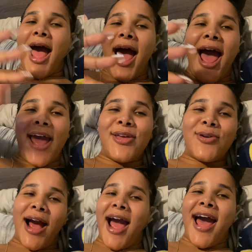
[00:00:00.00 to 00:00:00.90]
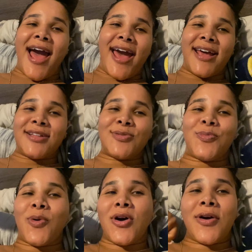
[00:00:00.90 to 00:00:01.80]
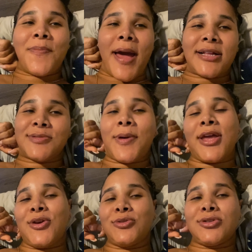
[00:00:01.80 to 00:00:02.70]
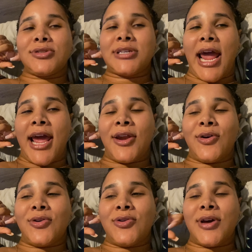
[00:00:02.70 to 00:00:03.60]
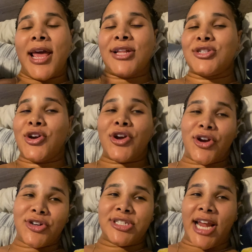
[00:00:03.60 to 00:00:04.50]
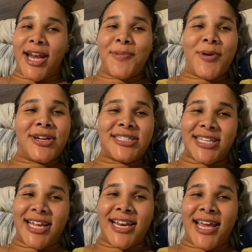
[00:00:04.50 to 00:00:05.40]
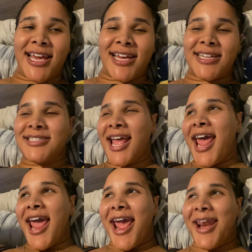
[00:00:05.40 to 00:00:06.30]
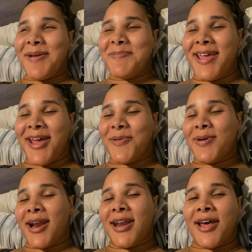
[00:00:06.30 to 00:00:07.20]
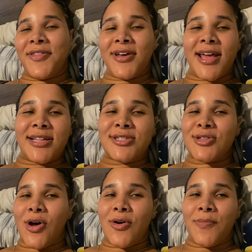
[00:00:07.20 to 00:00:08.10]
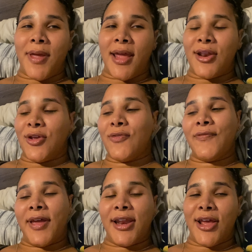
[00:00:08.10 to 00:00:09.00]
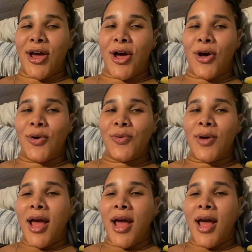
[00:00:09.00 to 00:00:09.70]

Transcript: Hi, you guys. Welcome back to my YouTube channel. It's your girl, Jaida Martinez. And I'm here with another installment, new video.